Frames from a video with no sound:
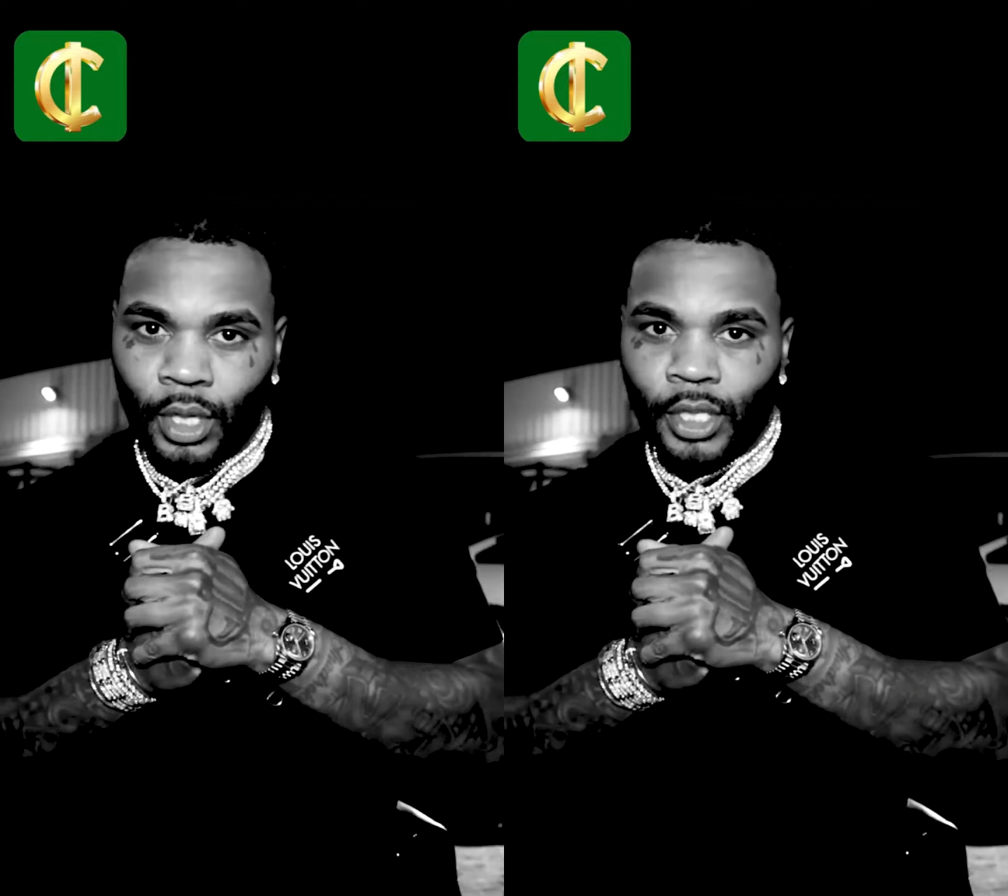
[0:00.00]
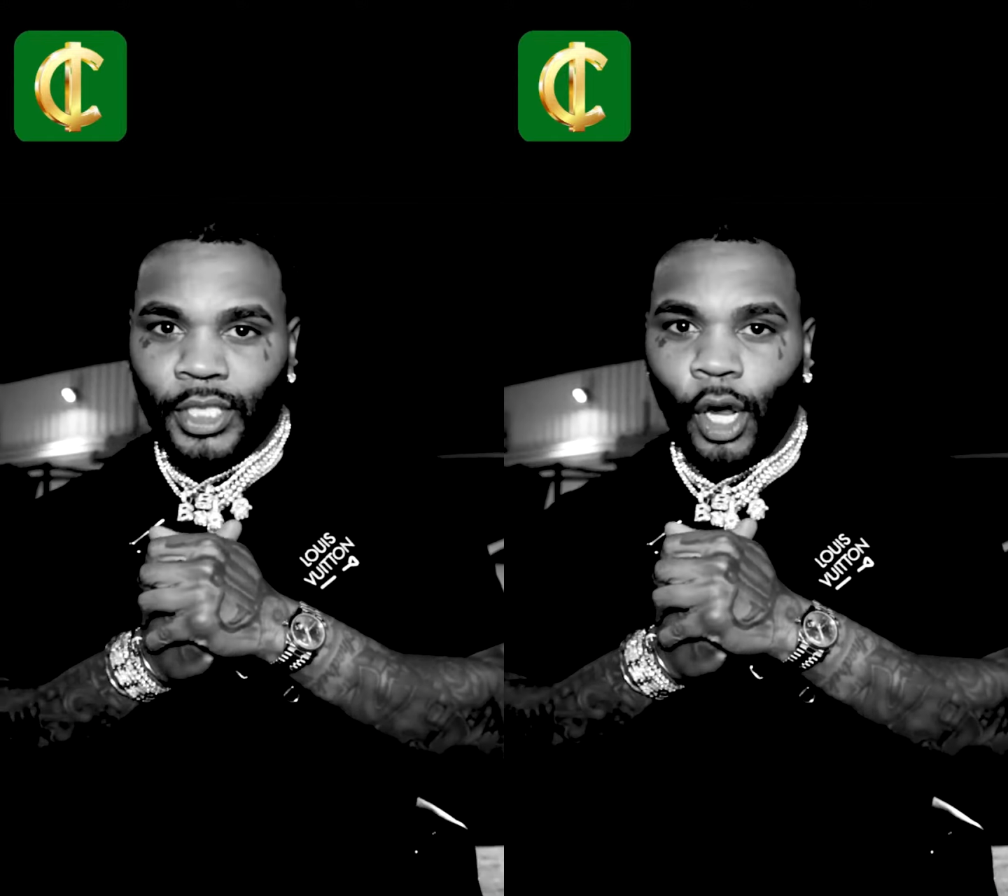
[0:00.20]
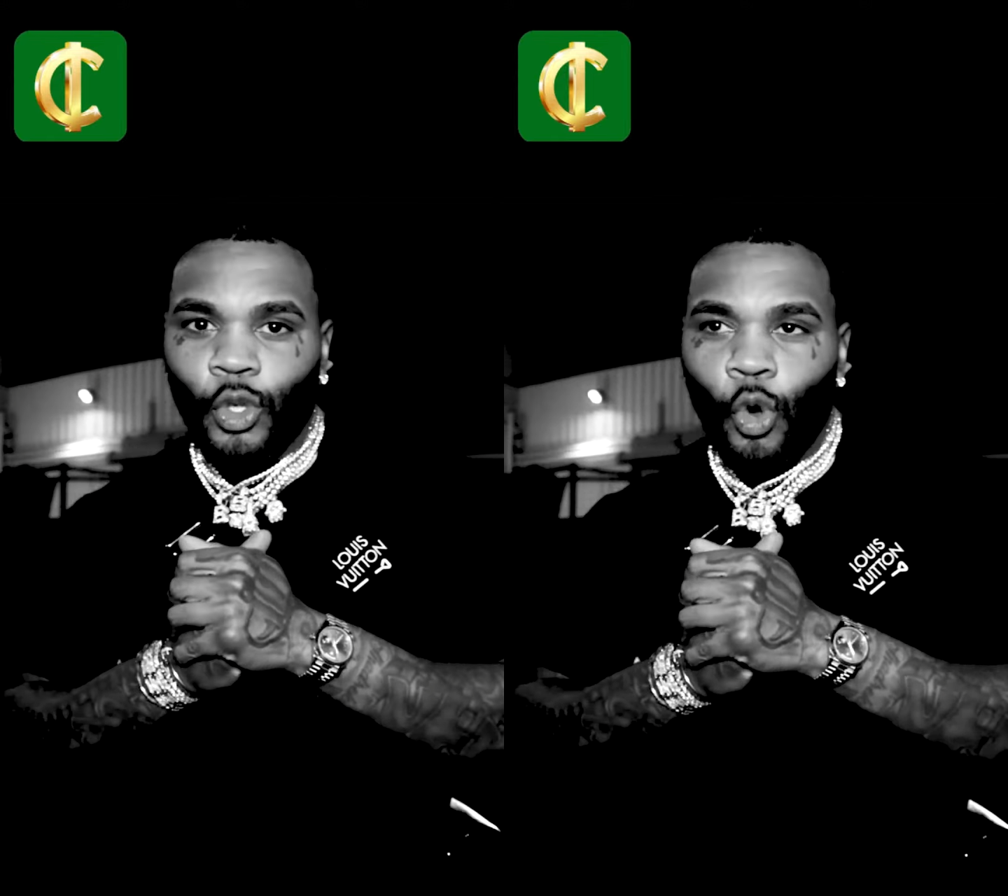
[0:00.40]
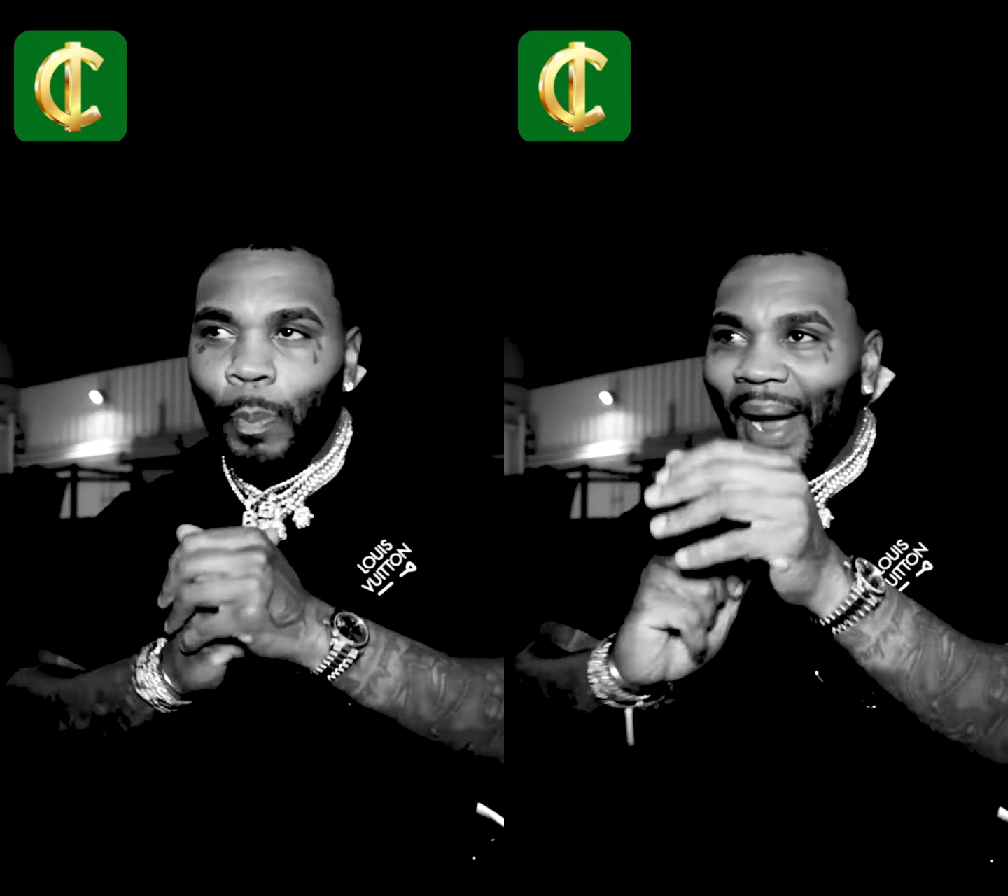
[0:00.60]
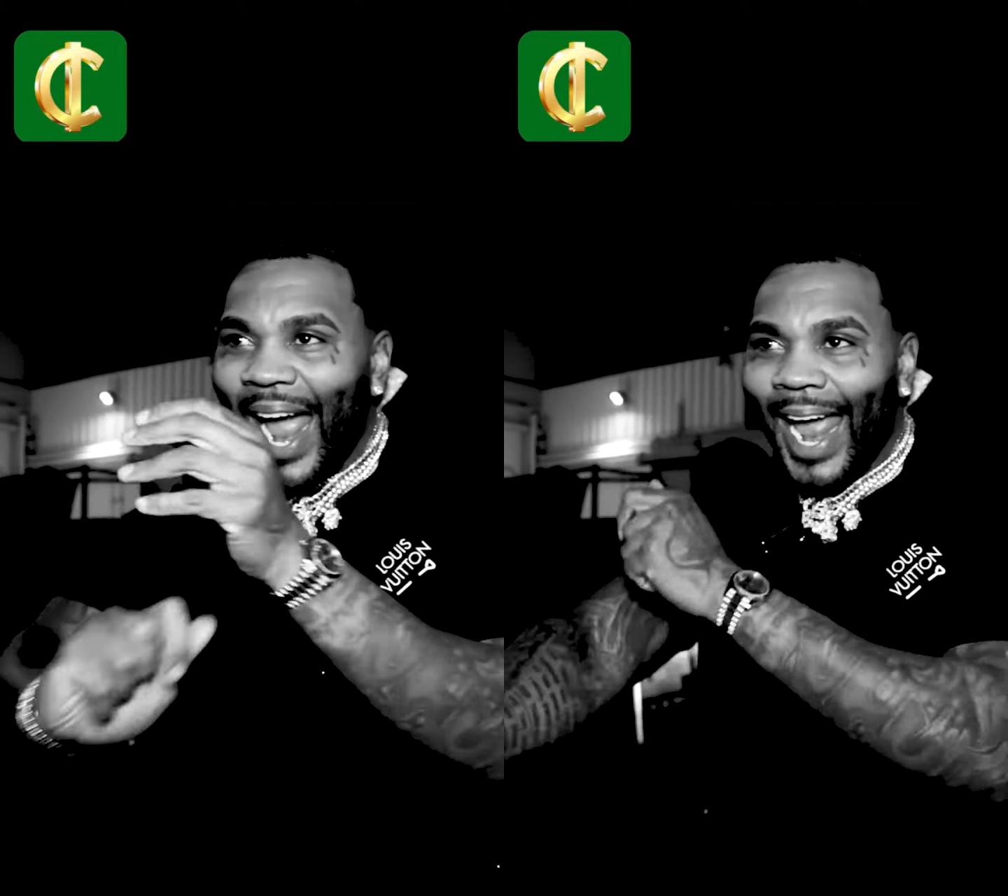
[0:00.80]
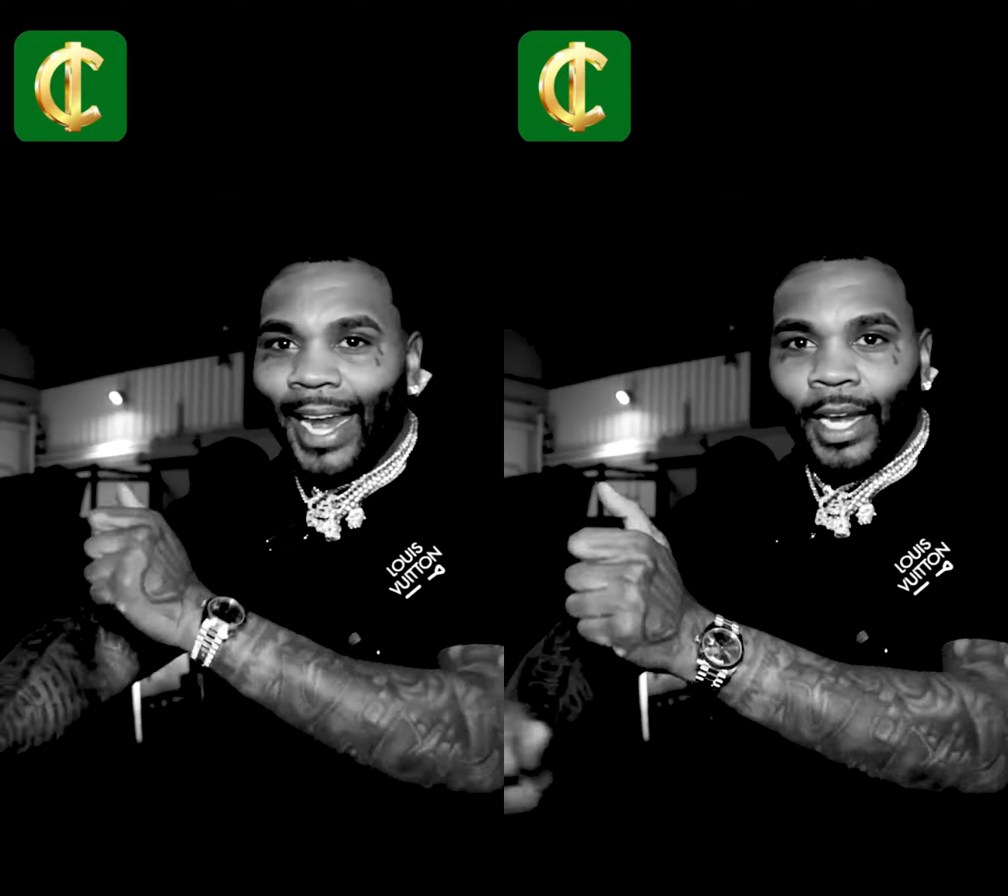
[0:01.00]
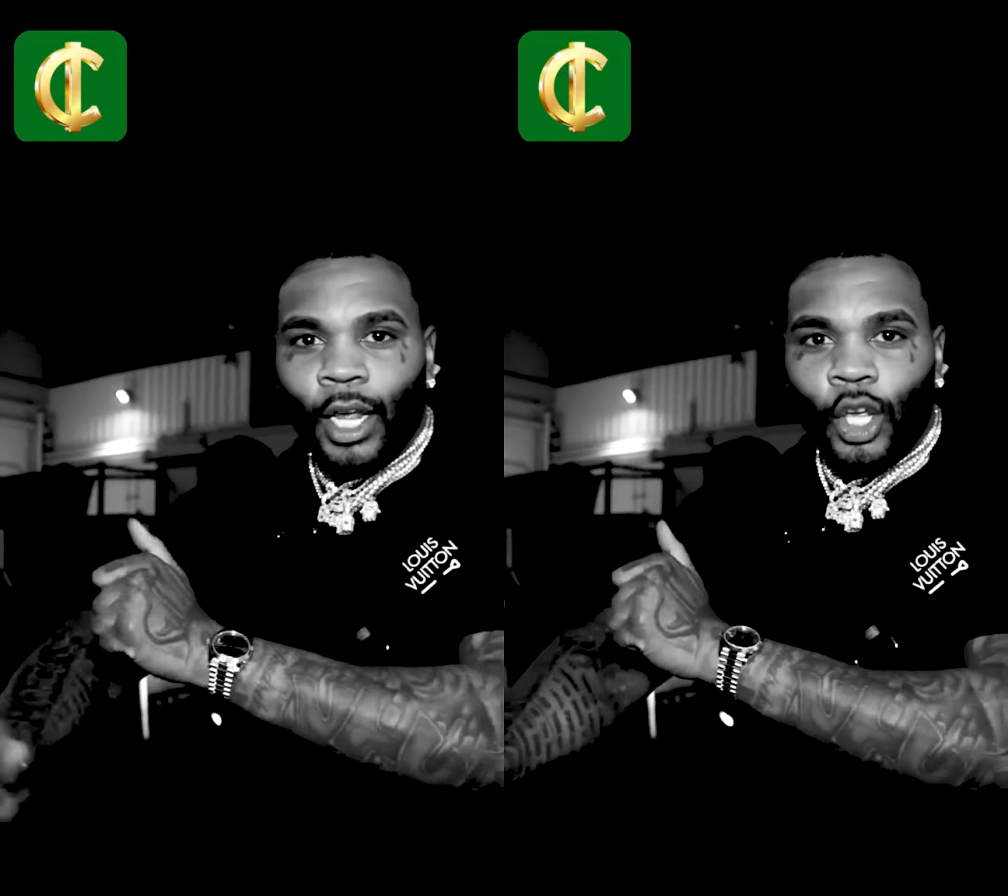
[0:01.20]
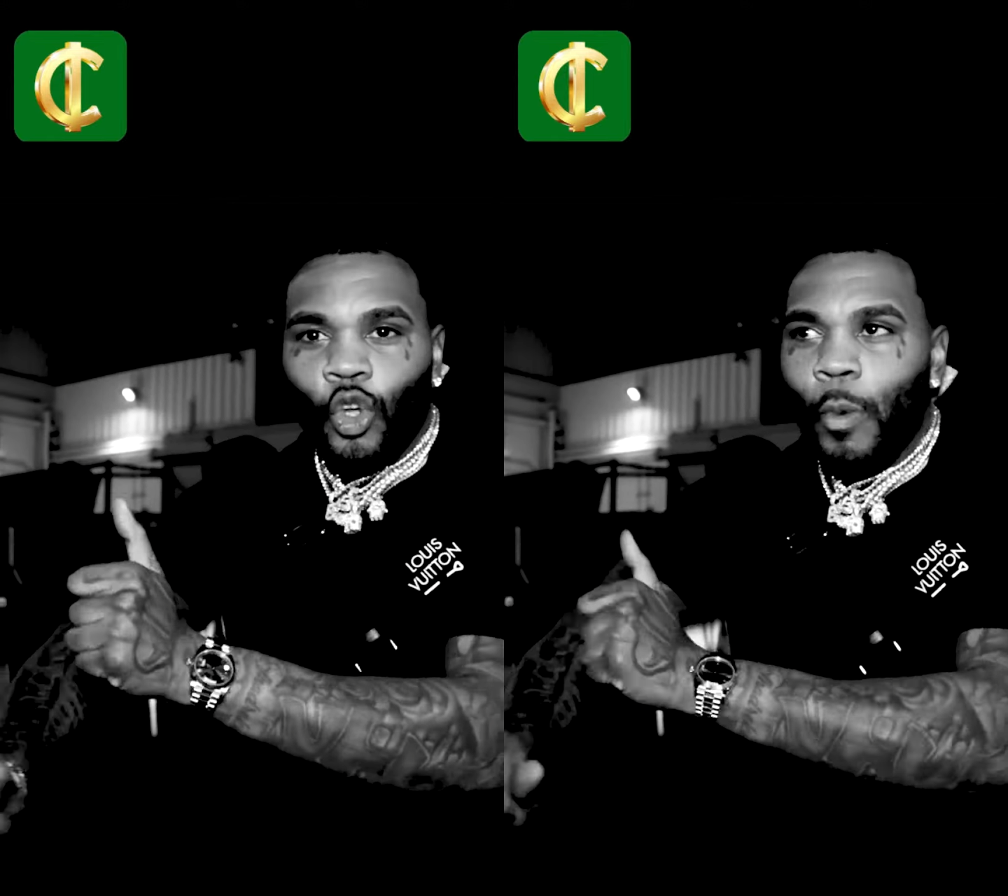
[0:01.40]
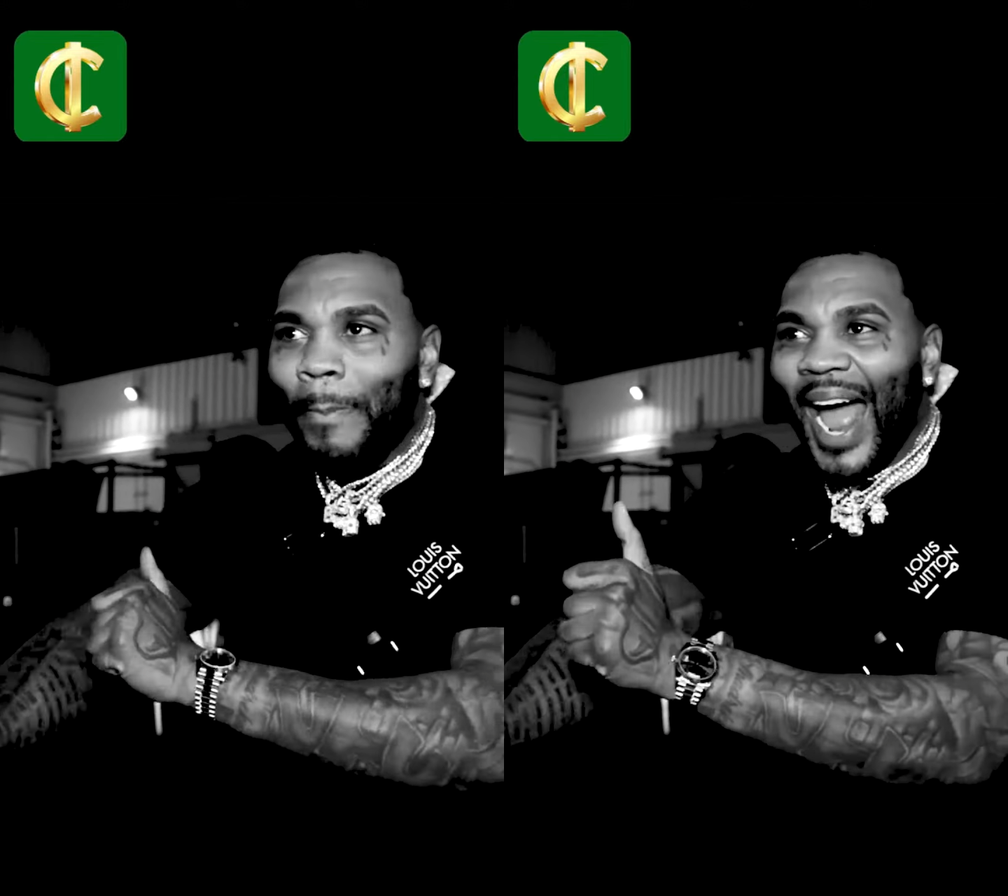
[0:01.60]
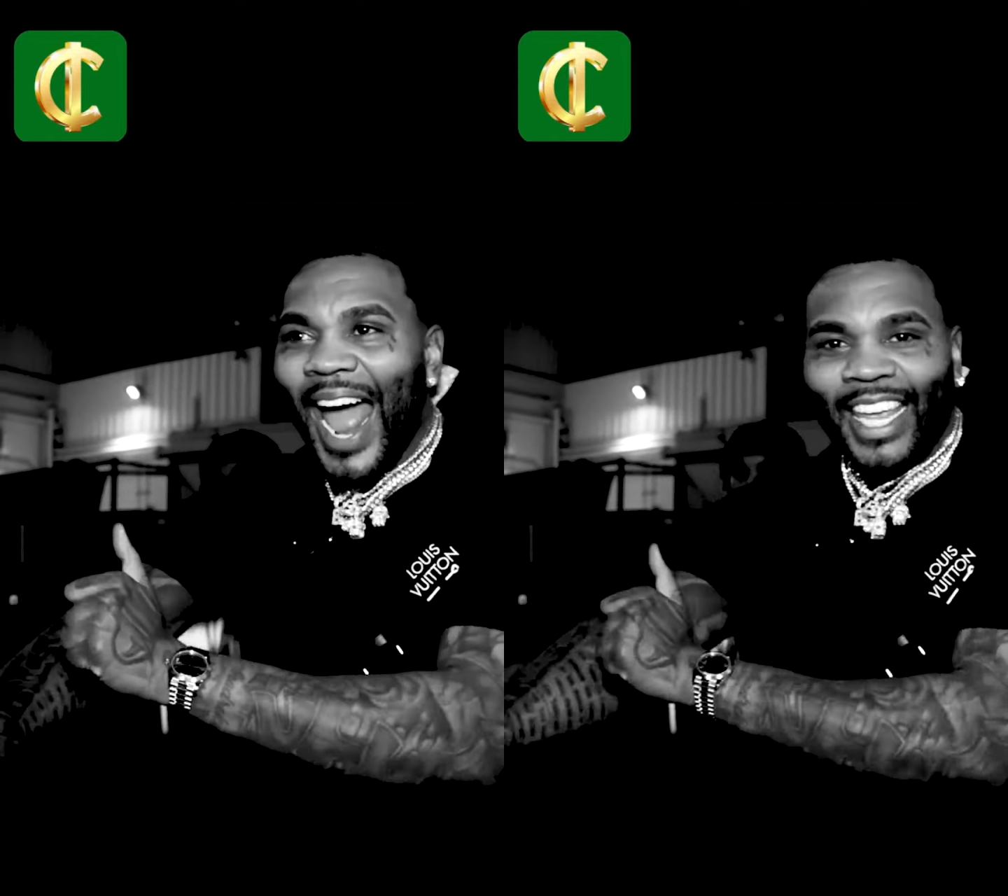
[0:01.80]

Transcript: So you buying, you buy